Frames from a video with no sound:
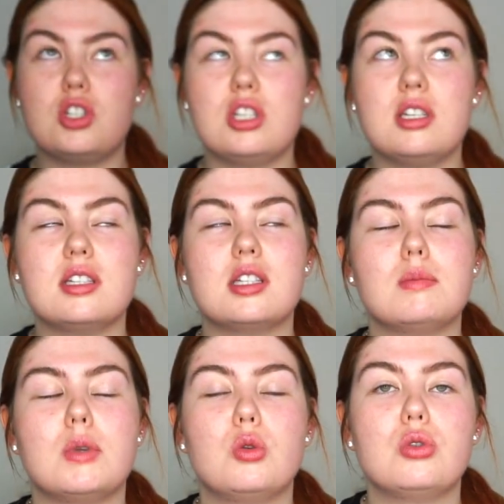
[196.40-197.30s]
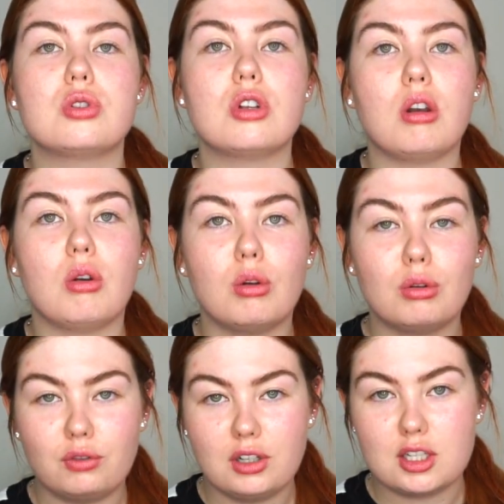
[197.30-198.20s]
she is the most
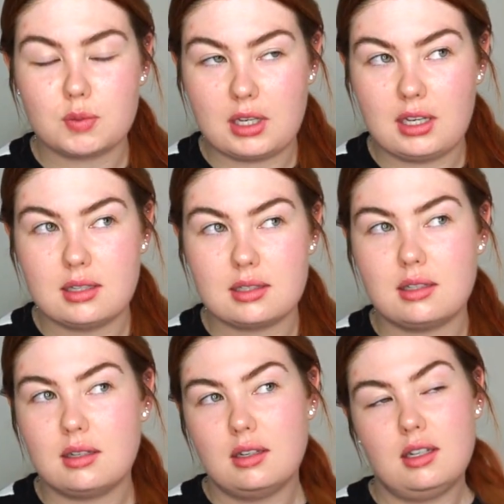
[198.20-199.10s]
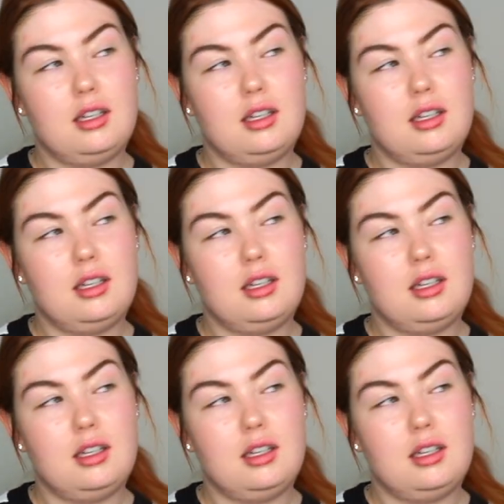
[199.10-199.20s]
loveliest person